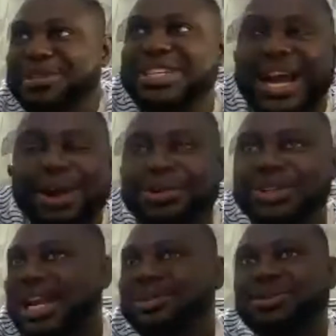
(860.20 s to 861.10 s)
to their
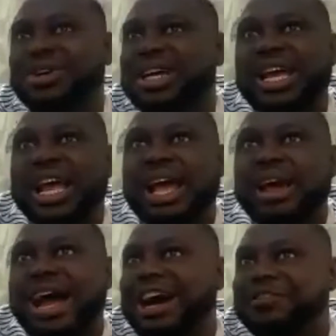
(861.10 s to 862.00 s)
coach that, look,
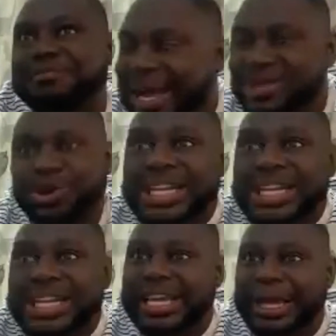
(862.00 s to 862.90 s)
I have bet on
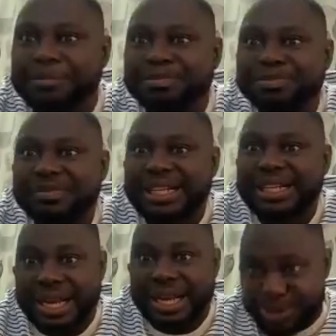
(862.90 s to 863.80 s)
this game. The
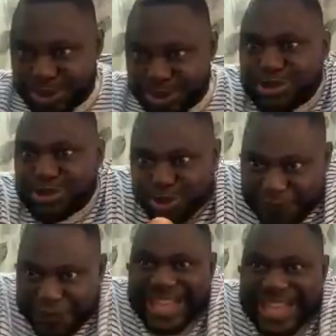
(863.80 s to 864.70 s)
results so
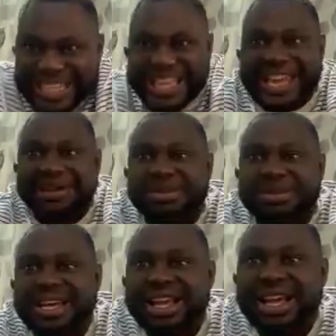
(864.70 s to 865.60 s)
far in the game
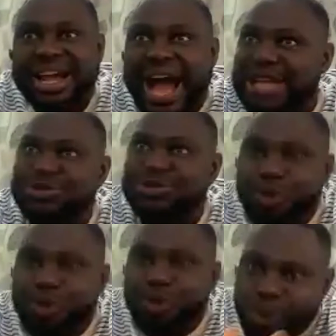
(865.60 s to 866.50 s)
has not
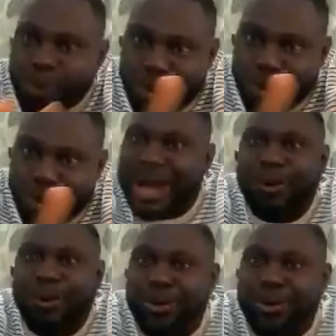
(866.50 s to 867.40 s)
gone
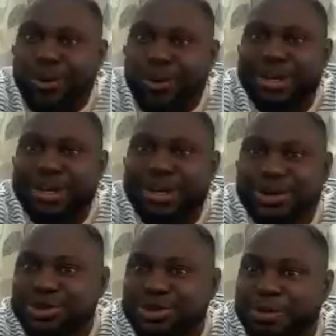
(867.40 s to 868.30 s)

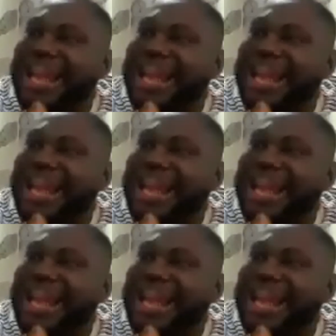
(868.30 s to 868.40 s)
according to